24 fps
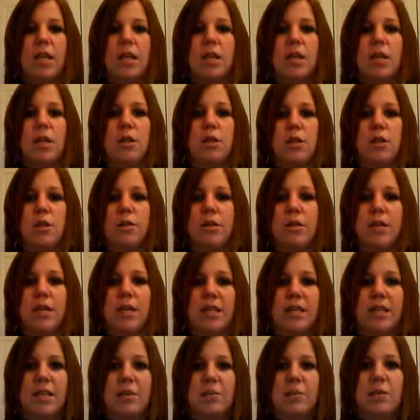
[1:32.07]
The third
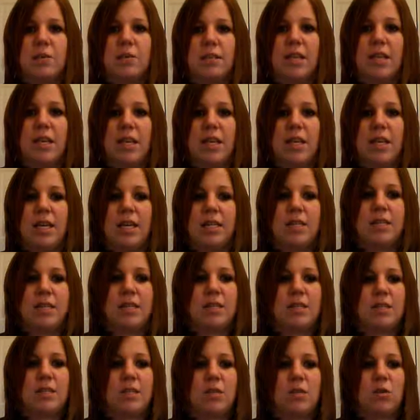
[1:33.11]
thing that we're seeing is
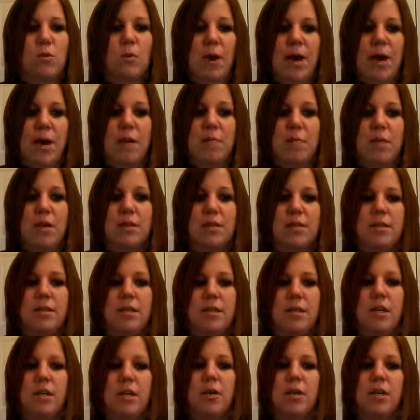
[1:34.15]
this SCRAM. It's
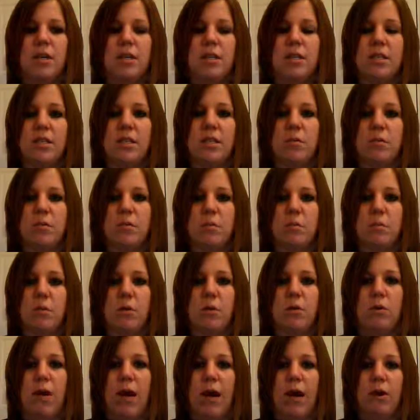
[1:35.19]
Secure Continuous
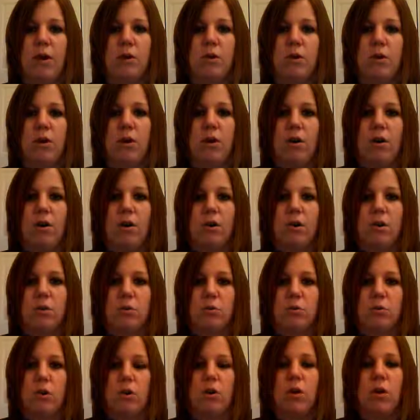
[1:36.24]
Remote Alcohol
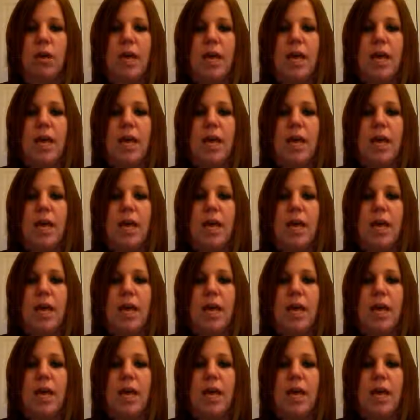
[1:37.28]
Control.